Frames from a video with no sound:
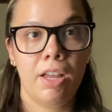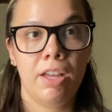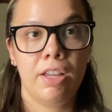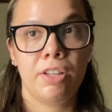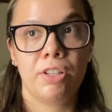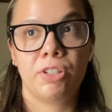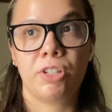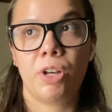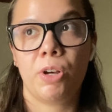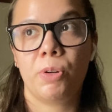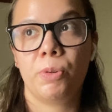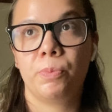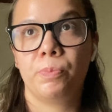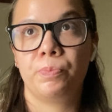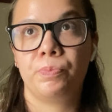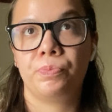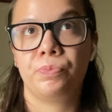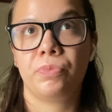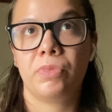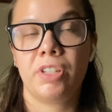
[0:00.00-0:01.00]
So
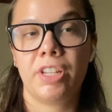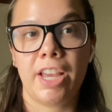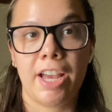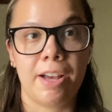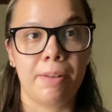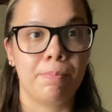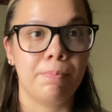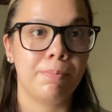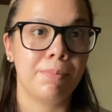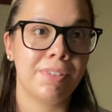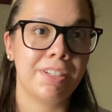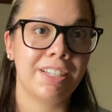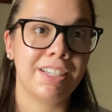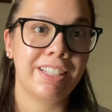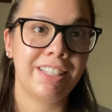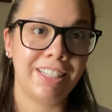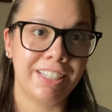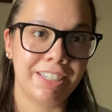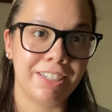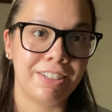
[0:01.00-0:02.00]
yeah,
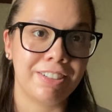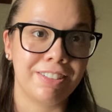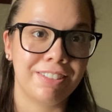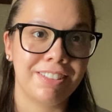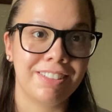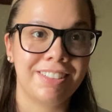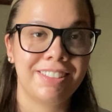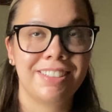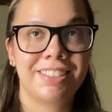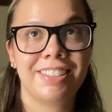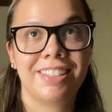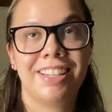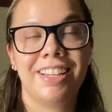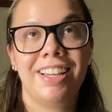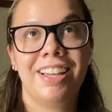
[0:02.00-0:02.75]
clinicals.